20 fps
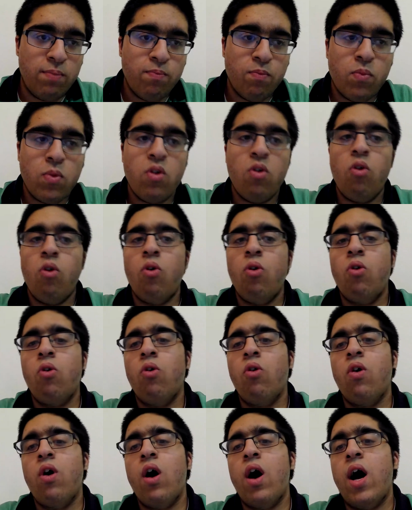
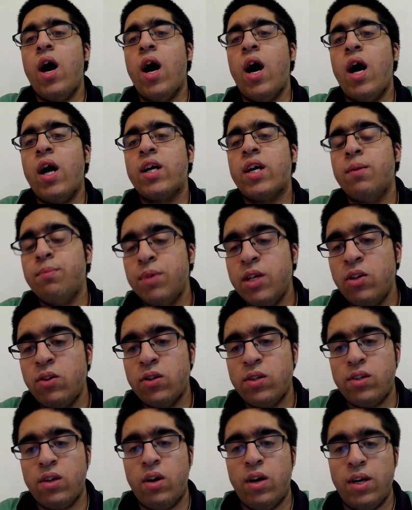or computer
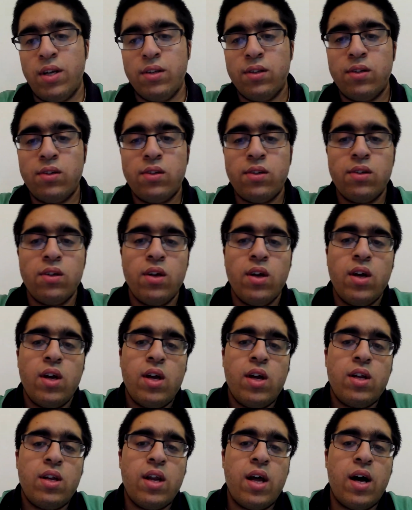science.
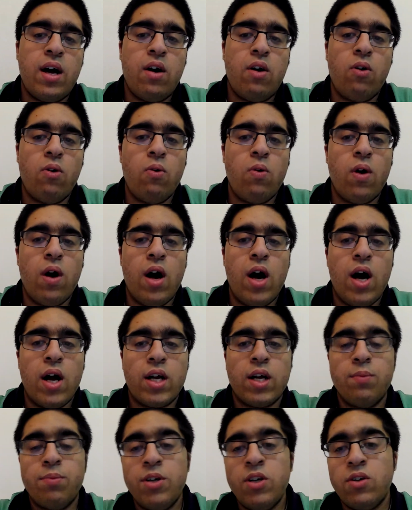Now,
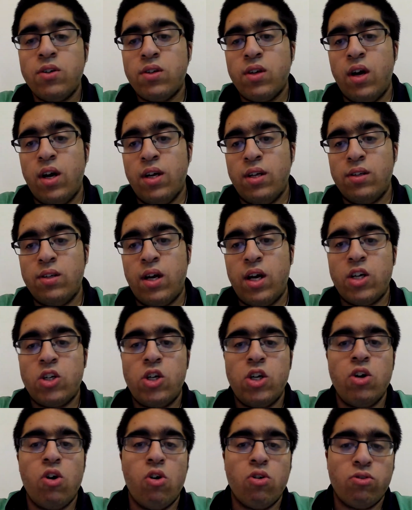computer science I
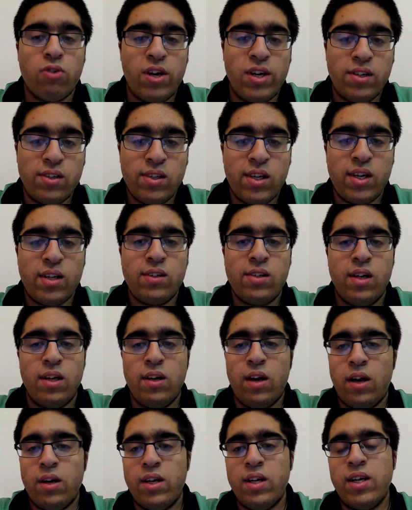actually got a grade 6 in.
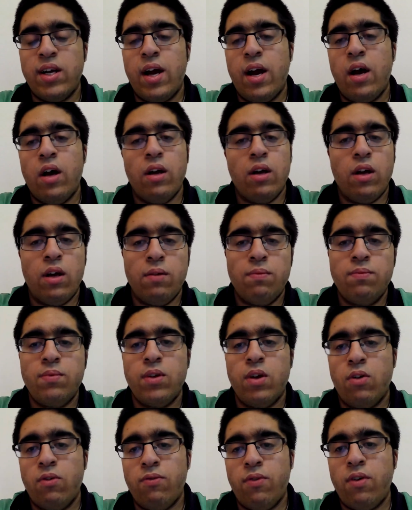I didn't get I
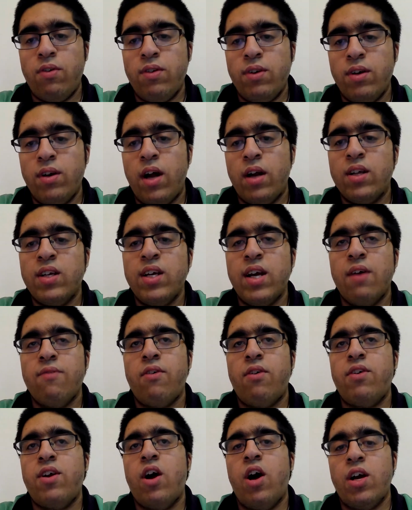didn't get
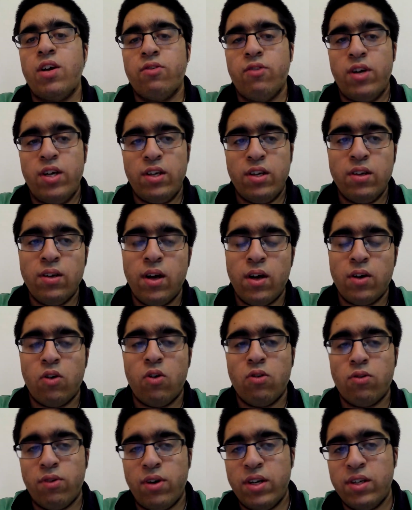very high grade in. I got a
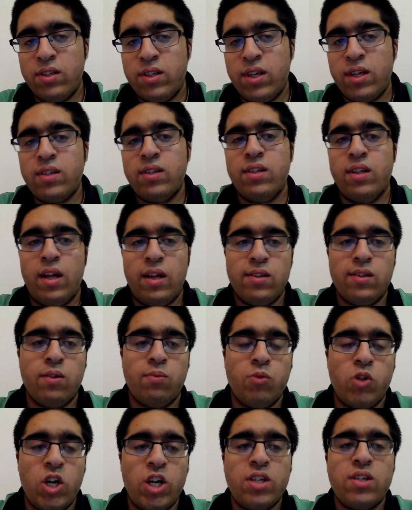grade 6 in that
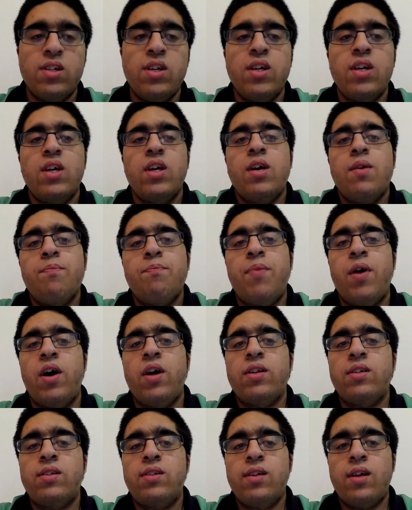subject, but